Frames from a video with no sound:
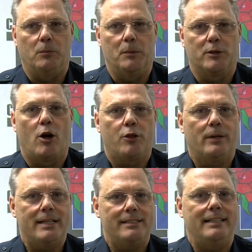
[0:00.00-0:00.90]
what was
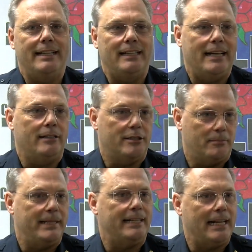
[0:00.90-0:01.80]
authorized today allowed us
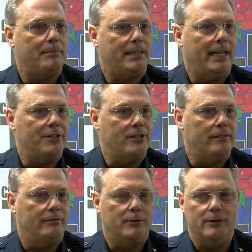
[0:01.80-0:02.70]
to make an
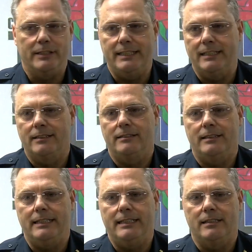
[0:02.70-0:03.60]
application for the, uh,
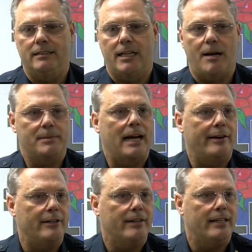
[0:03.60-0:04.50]
the uh, COPS
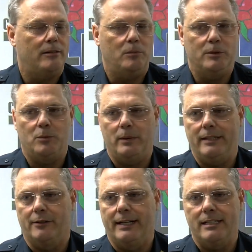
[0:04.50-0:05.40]
hiring grant, mm -hmm. which
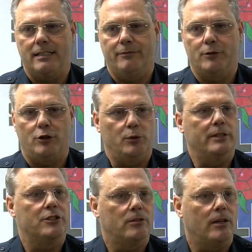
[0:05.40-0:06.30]
we are asking for two
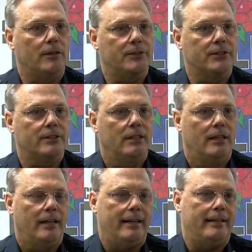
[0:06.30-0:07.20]
additional officers.
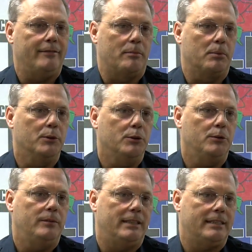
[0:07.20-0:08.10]
And if
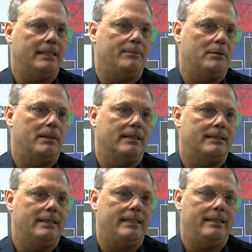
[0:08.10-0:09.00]
approved and accepted by the
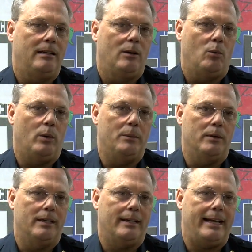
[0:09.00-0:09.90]
city, we
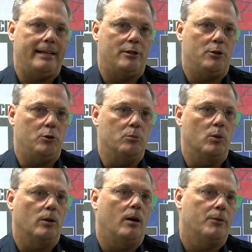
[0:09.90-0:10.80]
would add two
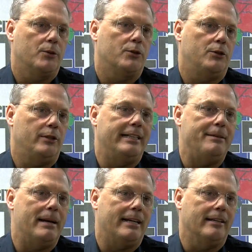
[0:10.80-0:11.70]
more officers to the
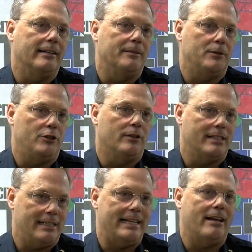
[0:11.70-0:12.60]
DBAC area, which, you know,
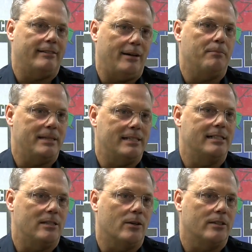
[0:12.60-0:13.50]
that's the downtown
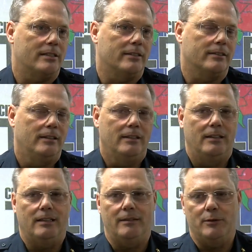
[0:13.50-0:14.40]
business and arts center.
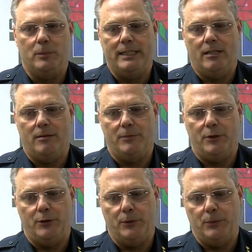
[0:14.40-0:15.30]
Um, as we come
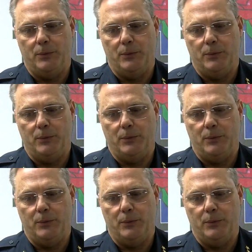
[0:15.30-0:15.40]
to,